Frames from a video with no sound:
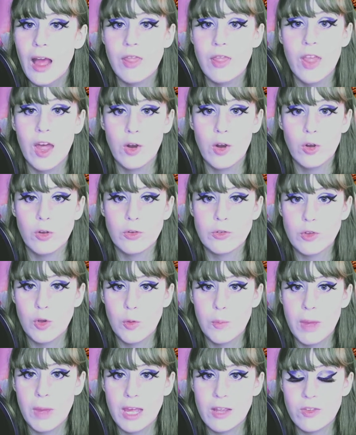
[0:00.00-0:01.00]
That also
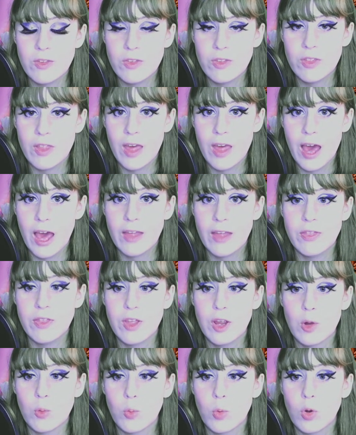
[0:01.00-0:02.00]
meant that
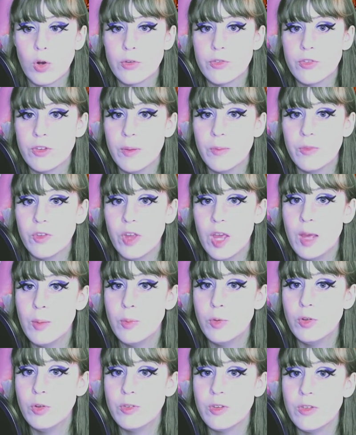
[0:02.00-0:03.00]
there were some
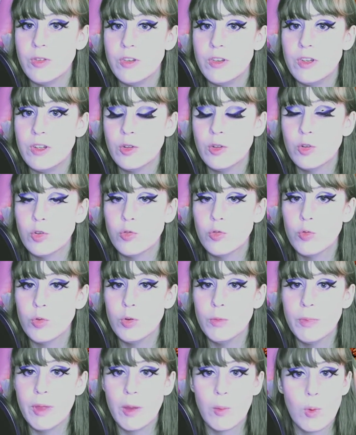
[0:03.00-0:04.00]
tables in the dealer's
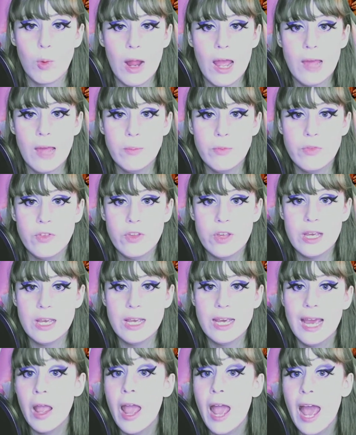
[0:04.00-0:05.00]
room that were
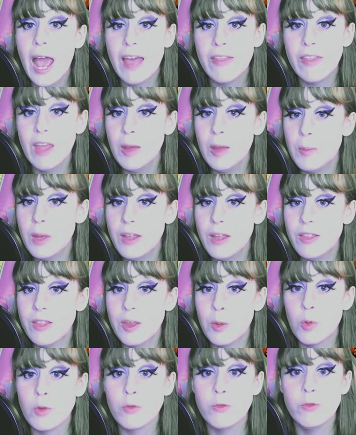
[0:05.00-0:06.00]
empty, and that meant
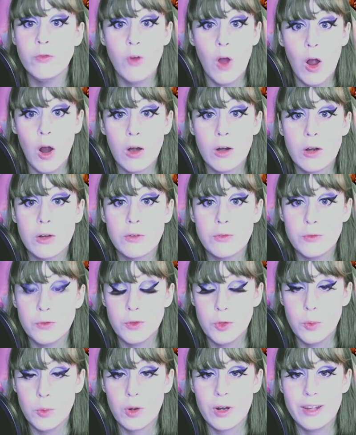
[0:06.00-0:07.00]
there were far
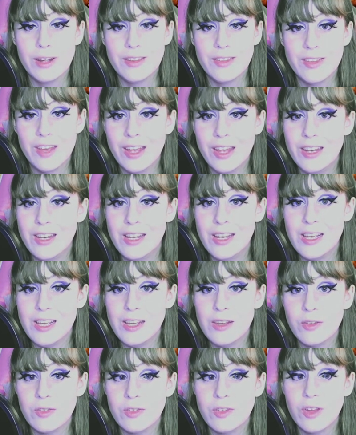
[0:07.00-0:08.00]
fewer
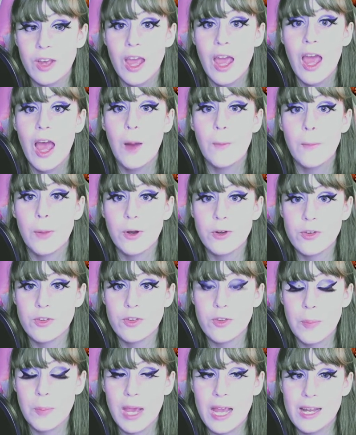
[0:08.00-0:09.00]
attendees
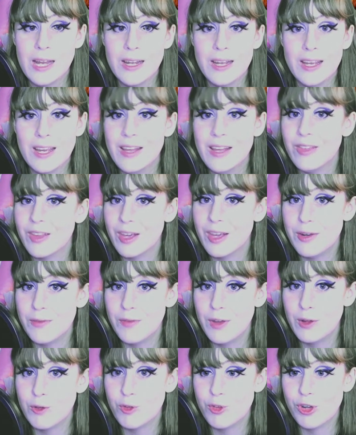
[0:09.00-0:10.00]
participating in the
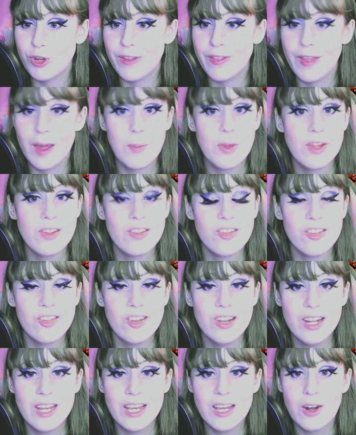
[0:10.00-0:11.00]
convention. That means
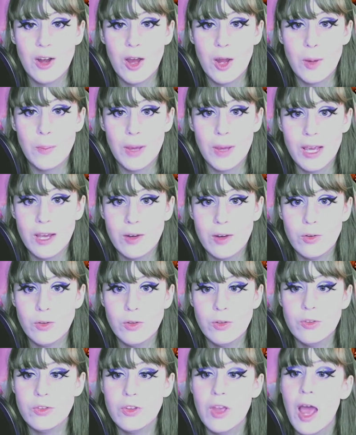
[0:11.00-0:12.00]
sitting in on
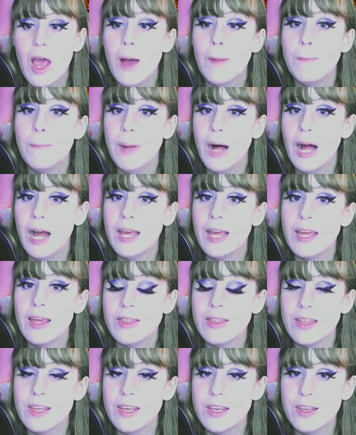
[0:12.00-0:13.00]
panels,
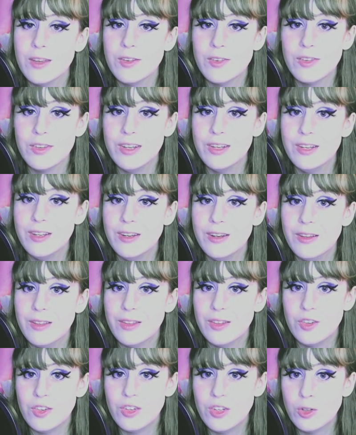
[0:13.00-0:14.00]
buying things in
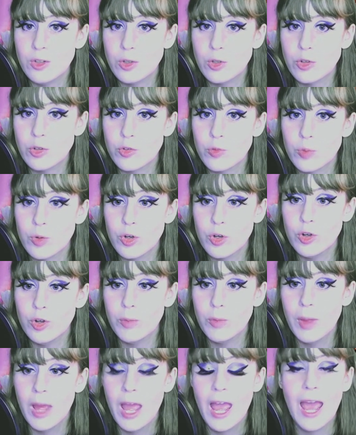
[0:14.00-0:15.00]
the dealer's
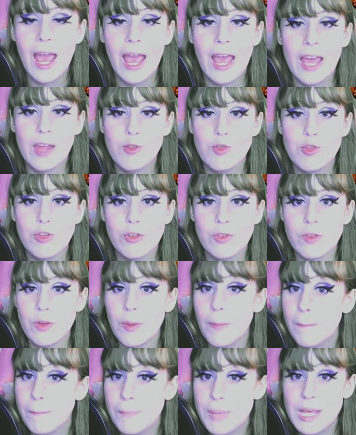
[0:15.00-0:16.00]
room, and just
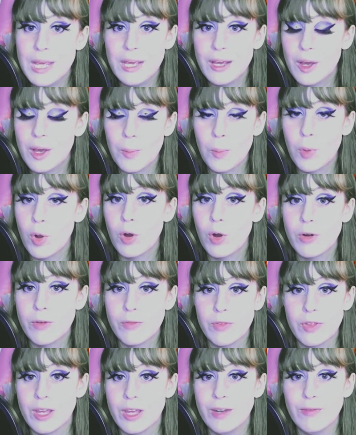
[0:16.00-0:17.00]
being a part
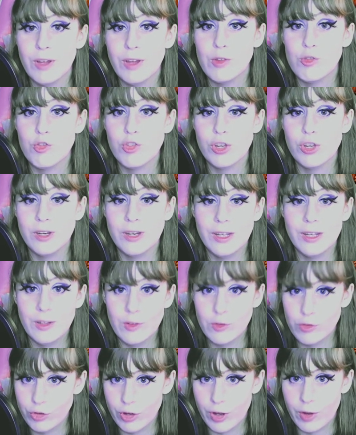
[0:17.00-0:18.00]
of the convention
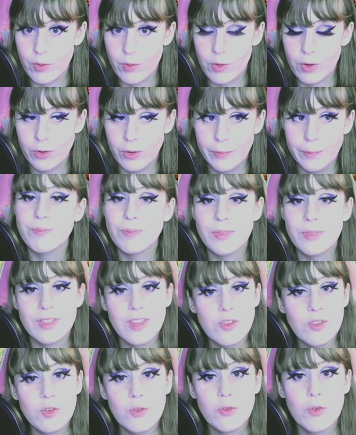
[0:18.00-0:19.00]
in general.
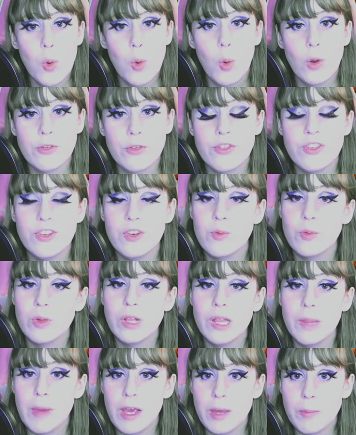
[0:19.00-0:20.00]
This, of course, didn't
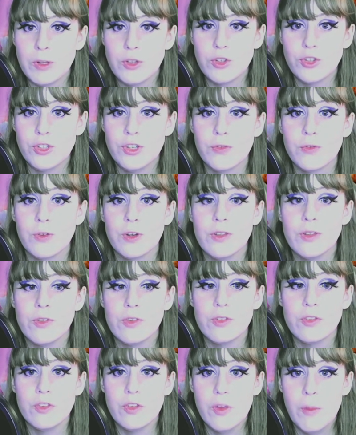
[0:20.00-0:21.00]
really make much
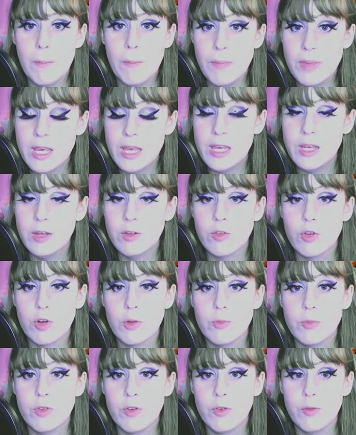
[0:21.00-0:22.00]
difference to me in
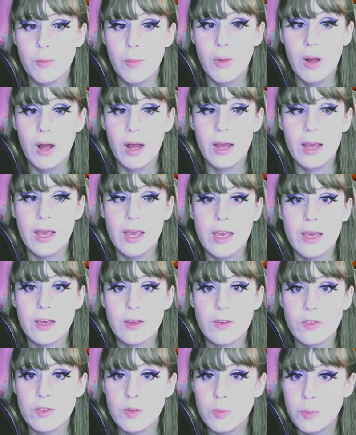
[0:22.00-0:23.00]
terms of my
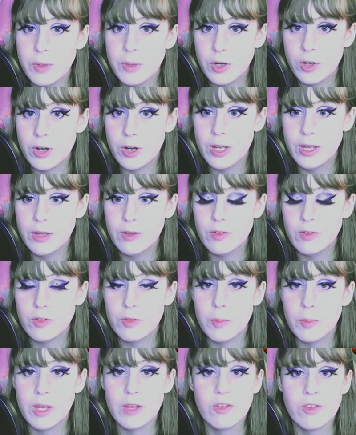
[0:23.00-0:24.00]

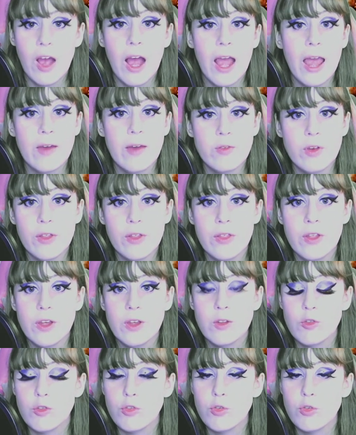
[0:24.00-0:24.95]
experience because I have nothing to